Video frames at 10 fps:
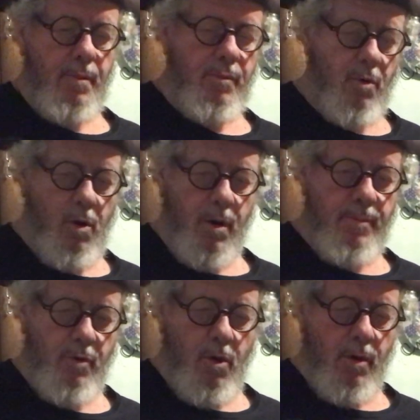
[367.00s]
Roll
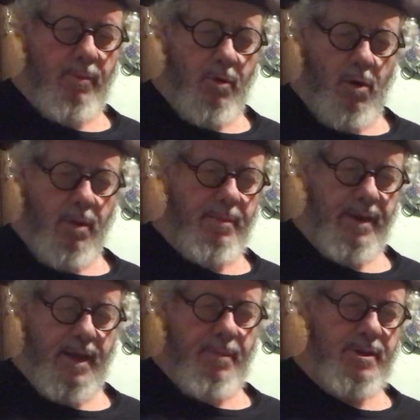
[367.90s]
them, roll them, roll them.
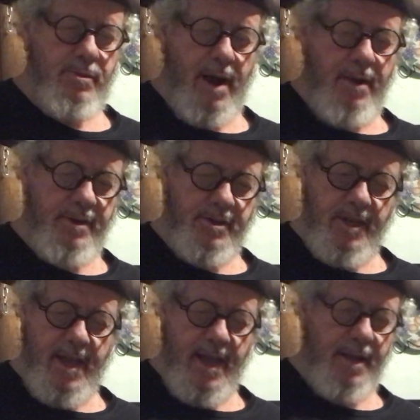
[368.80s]
Get them as round as you
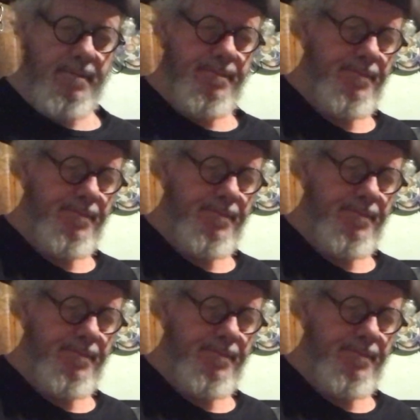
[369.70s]
can.